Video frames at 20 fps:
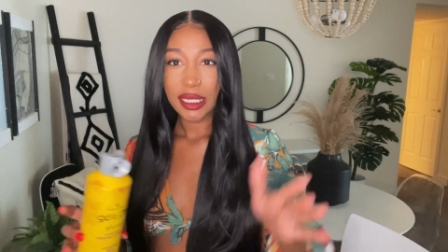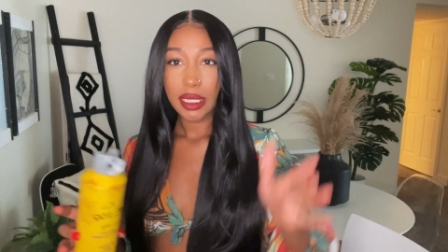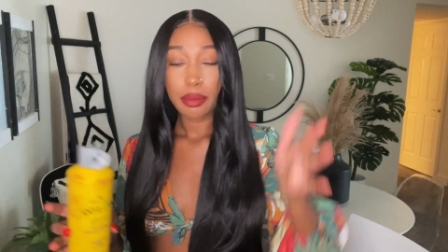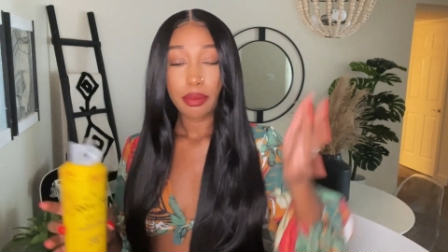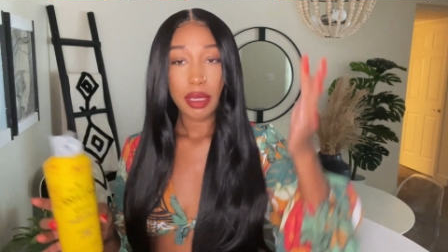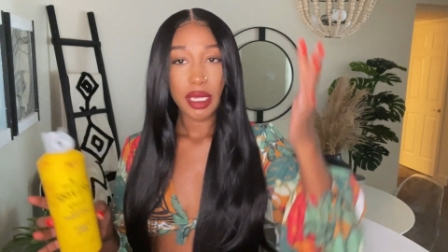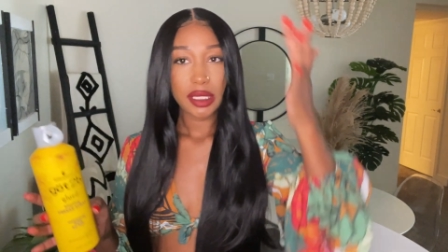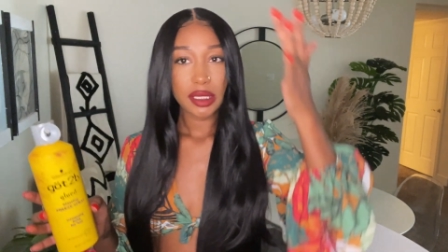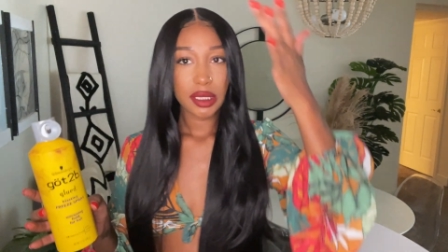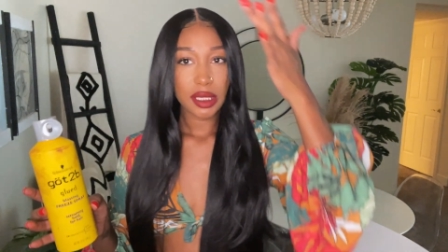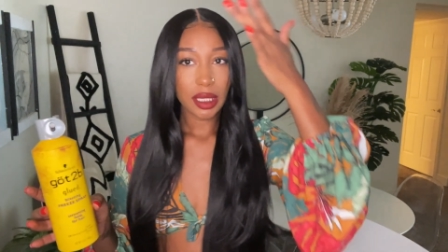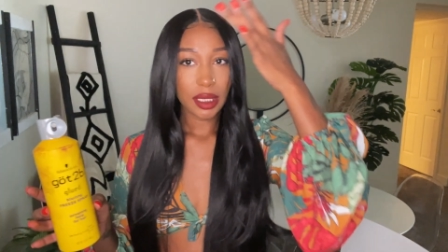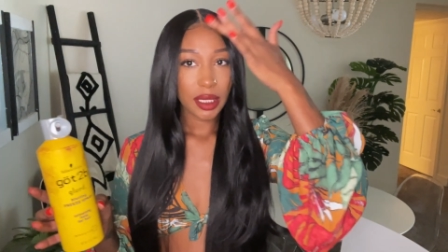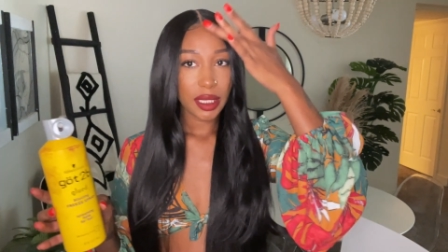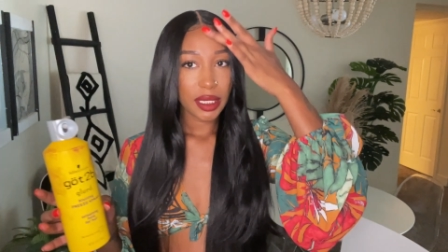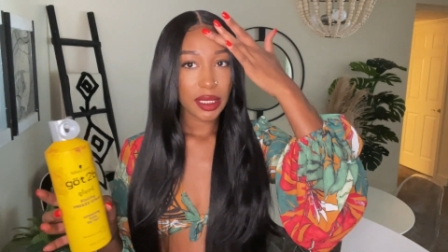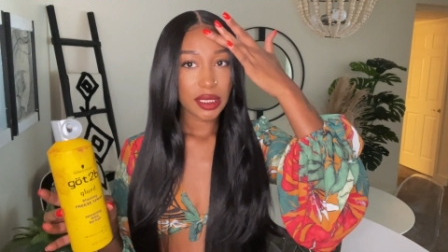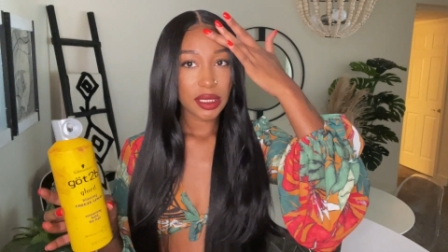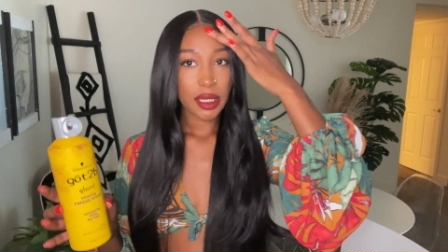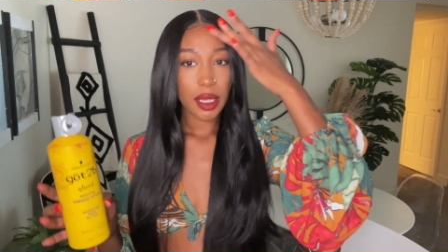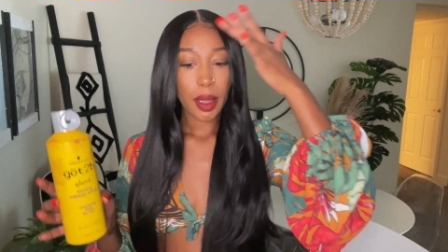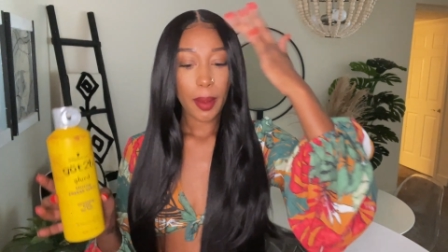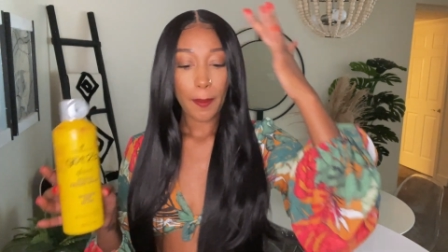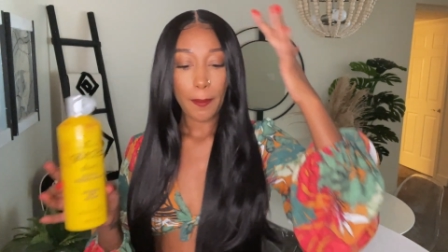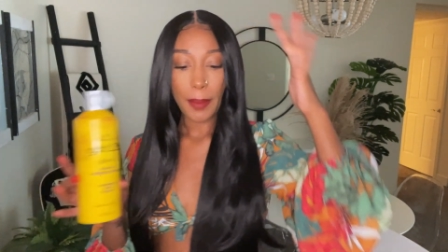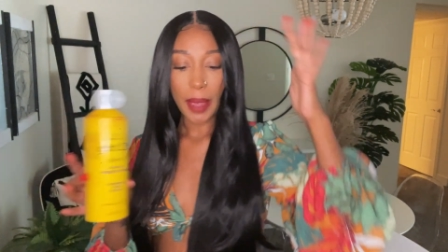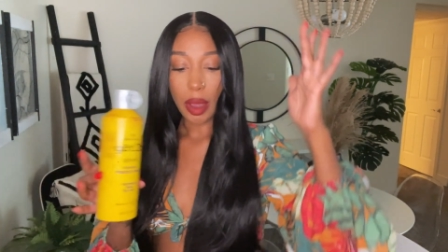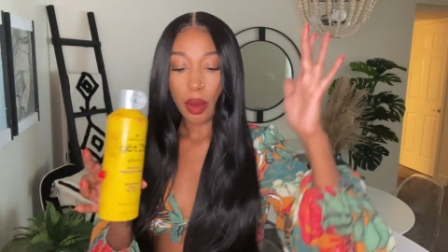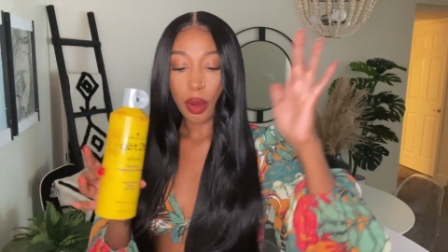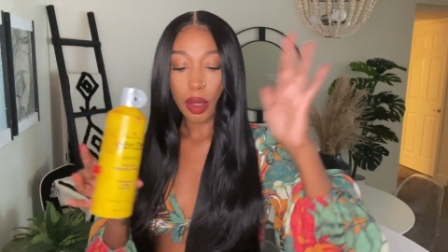it makes the lace
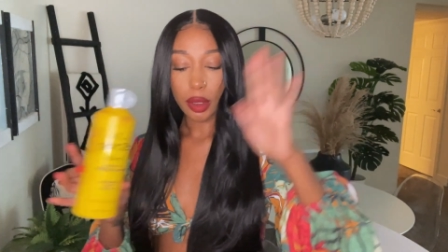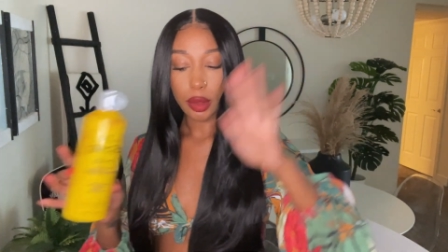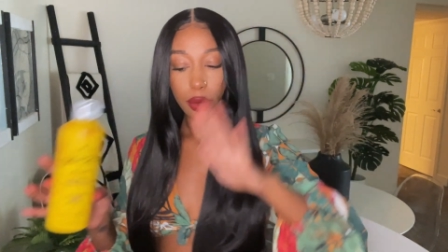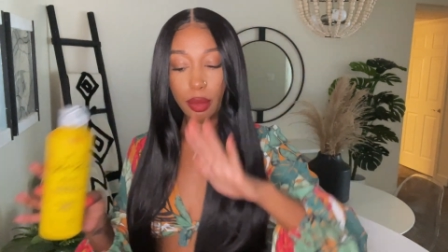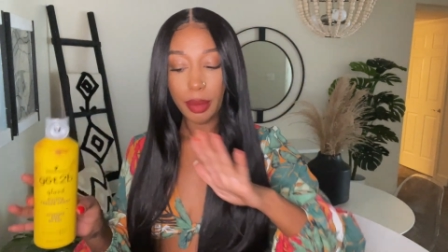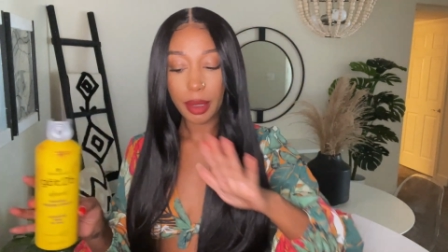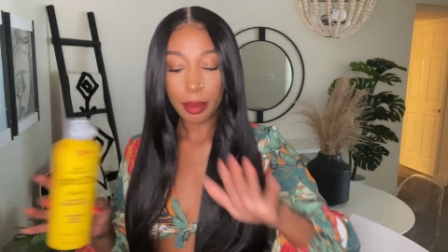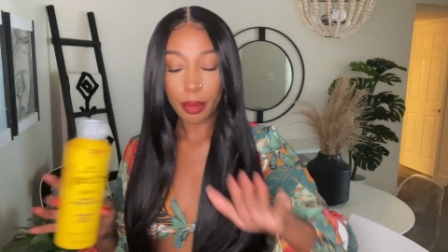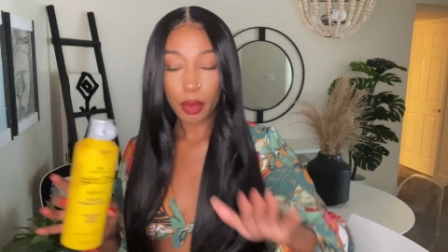melt a little bit